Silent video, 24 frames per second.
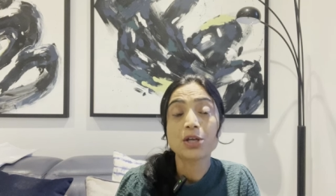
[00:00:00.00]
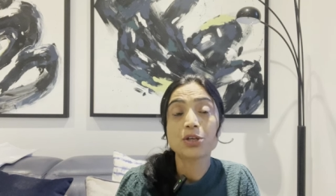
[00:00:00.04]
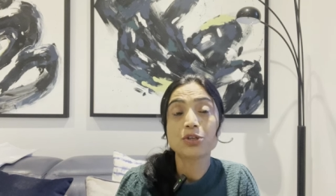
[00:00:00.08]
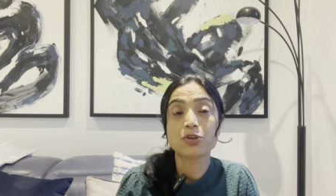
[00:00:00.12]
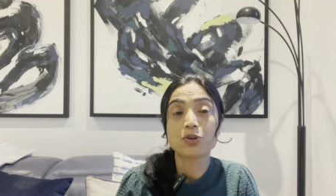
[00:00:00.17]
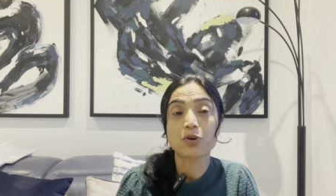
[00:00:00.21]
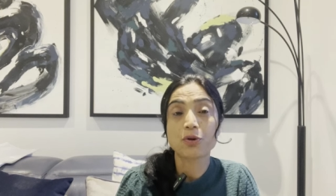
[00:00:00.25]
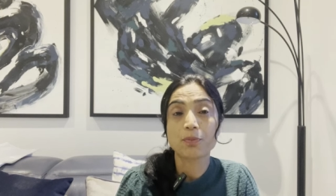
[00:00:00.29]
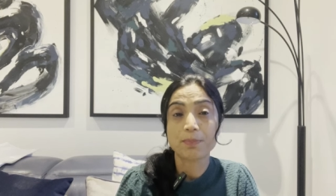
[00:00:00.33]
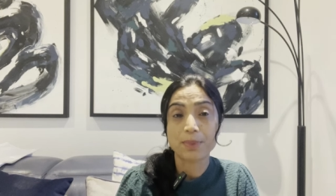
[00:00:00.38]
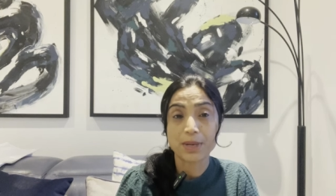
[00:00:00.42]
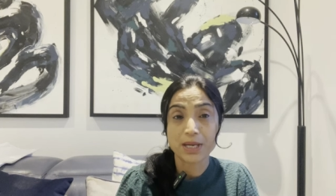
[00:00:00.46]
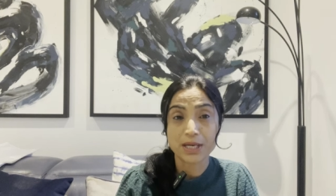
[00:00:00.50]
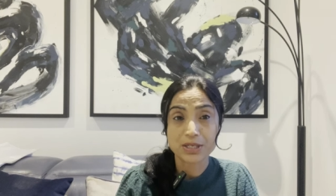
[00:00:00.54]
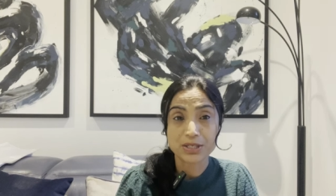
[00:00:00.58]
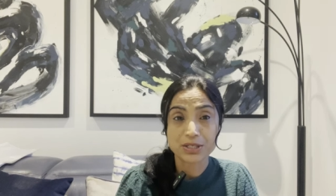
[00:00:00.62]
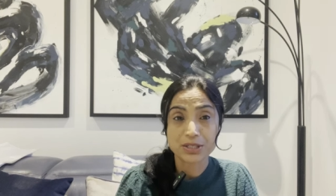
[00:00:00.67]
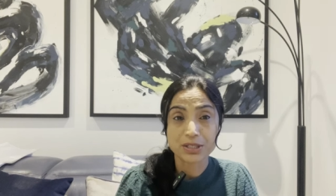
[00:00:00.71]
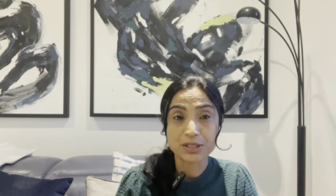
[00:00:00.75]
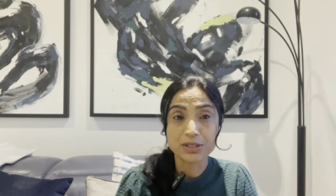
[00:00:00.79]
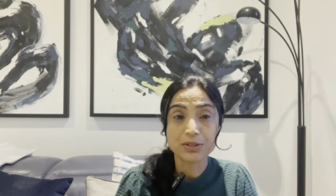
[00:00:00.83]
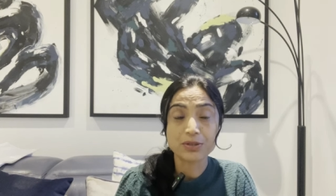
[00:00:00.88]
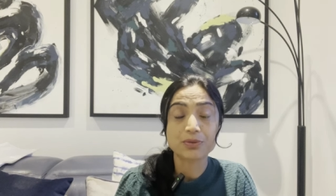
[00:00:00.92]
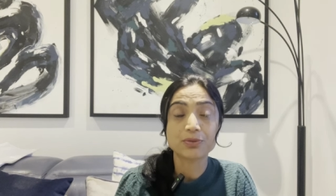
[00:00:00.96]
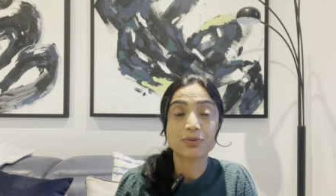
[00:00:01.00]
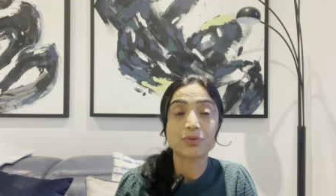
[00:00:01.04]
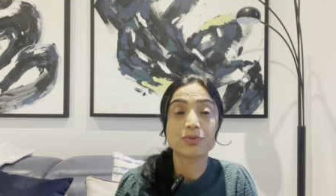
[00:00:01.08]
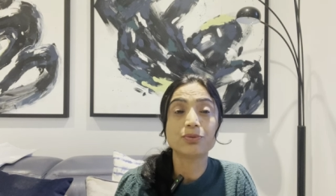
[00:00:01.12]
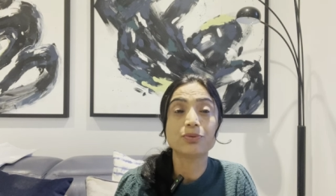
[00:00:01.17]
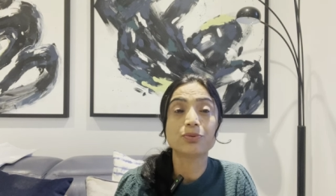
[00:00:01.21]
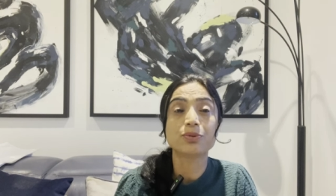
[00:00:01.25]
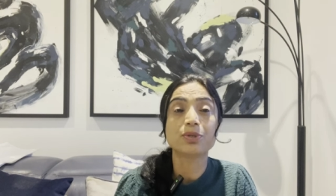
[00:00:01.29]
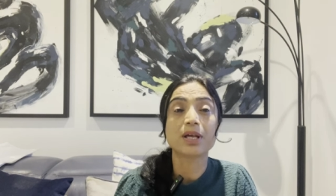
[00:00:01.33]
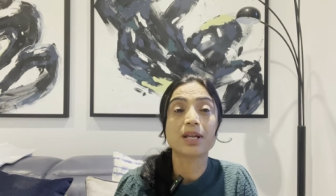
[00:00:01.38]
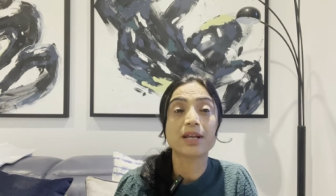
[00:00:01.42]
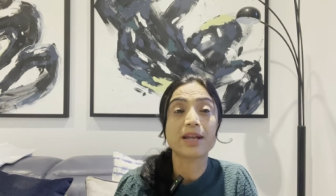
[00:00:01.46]
your patient
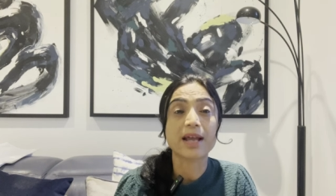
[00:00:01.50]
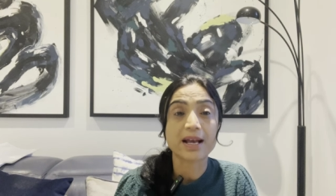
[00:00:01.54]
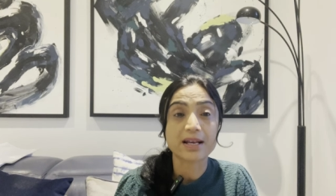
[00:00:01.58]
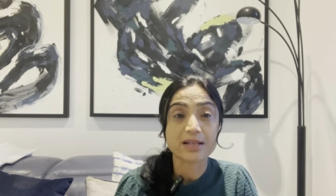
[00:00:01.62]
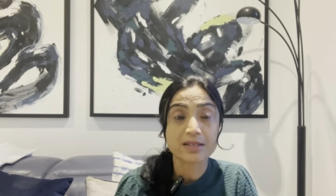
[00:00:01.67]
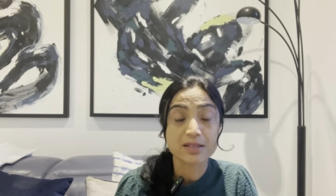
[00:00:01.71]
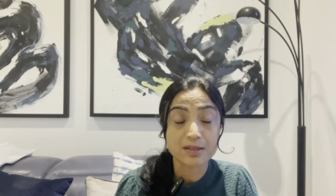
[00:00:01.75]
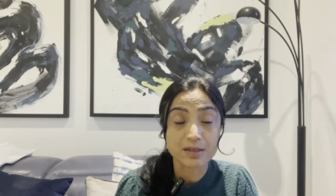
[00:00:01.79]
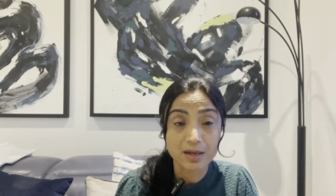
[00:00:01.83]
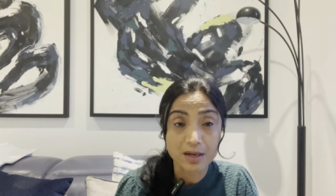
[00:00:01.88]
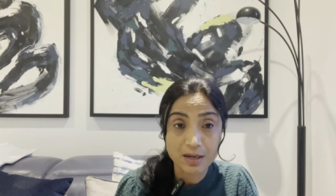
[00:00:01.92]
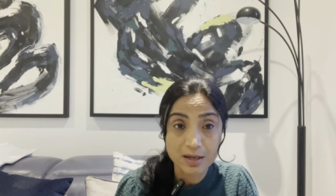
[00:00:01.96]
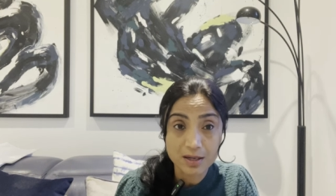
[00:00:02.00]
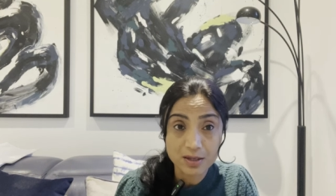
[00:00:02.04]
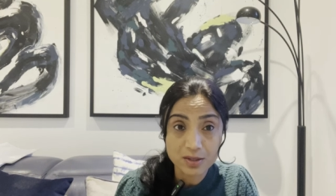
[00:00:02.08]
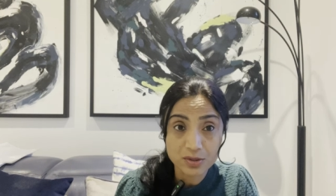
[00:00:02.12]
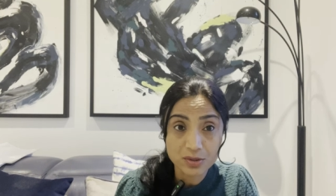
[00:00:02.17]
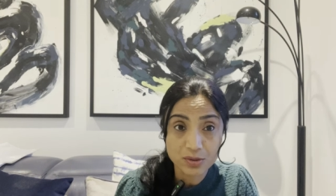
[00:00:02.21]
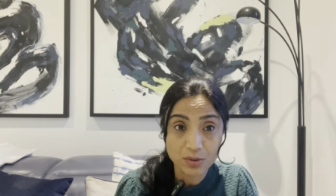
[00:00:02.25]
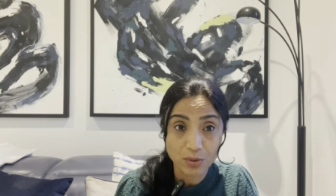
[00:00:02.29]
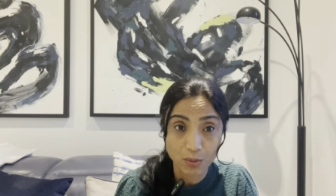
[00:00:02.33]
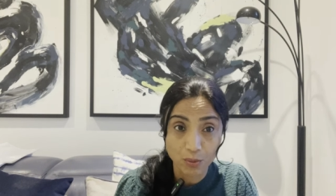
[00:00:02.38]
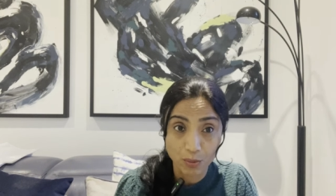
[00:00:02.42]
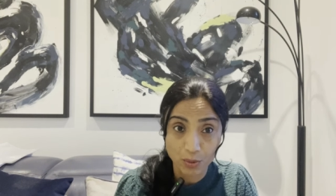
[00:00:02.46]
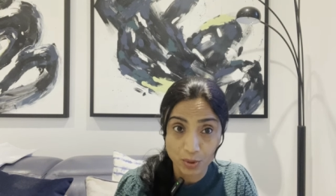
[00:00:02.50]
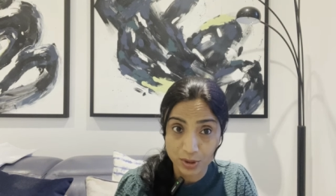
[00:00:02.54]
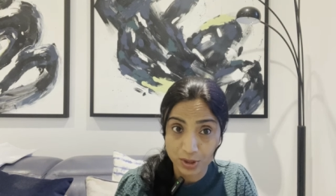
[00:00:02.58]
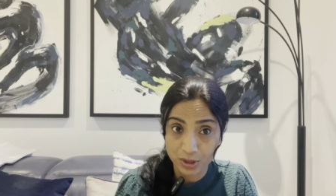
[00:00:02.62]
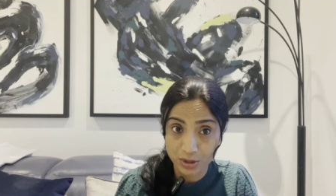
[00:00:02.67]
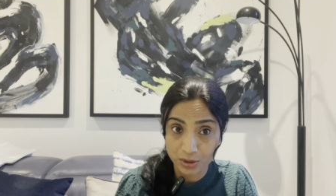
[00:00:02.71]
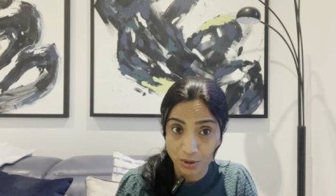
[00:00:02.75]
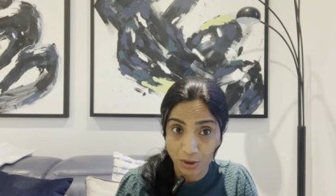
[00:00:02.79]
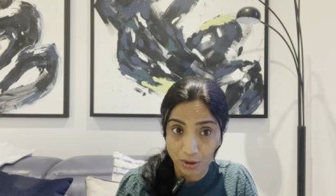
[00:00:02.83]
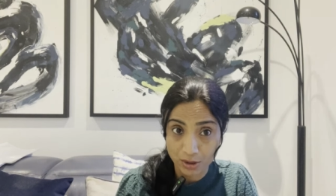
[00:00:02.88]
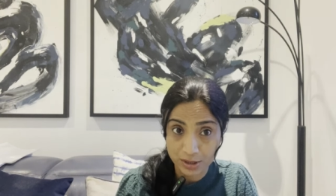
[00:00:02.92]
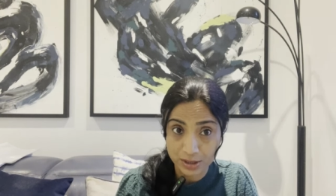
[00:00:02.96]
to the next nurse or the
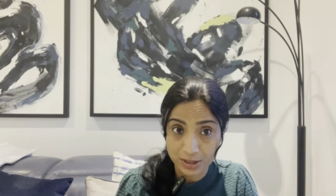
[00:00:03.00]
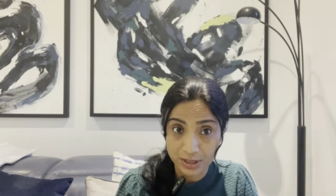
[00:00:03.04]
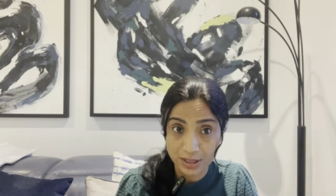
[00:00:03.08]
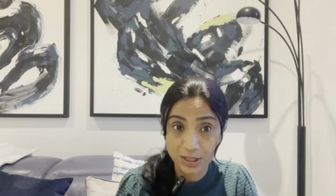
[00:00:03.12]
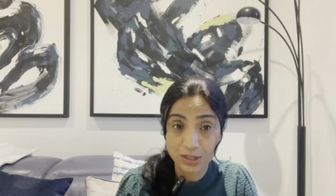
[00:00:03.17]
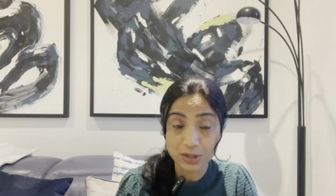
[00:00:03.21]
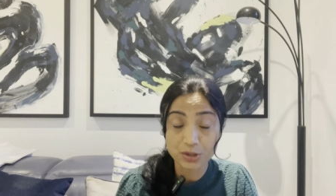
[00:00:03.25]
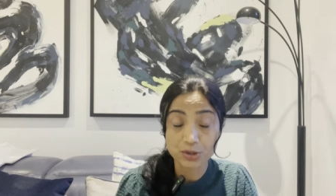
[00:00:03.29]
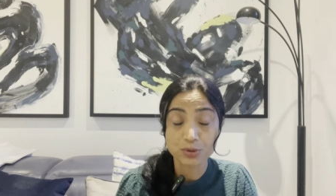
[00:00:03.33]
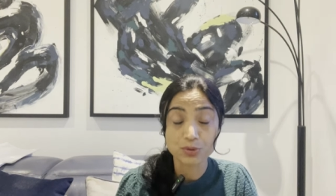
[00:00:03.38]
doctor